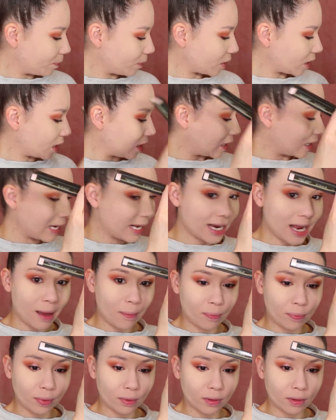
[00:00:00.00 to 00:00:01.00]

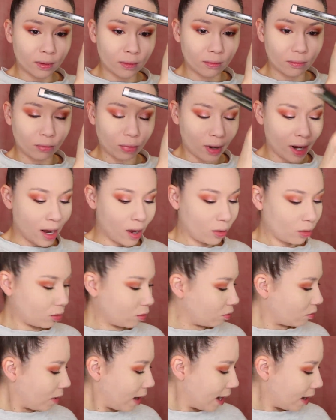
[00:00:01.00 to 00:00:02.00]
cleanup brow
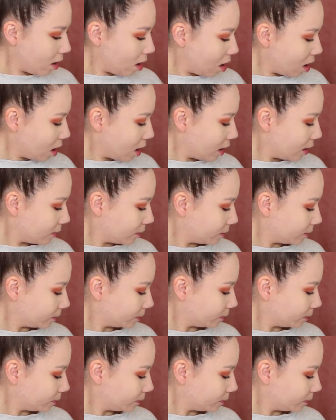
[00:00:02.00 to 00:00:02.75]
crayon.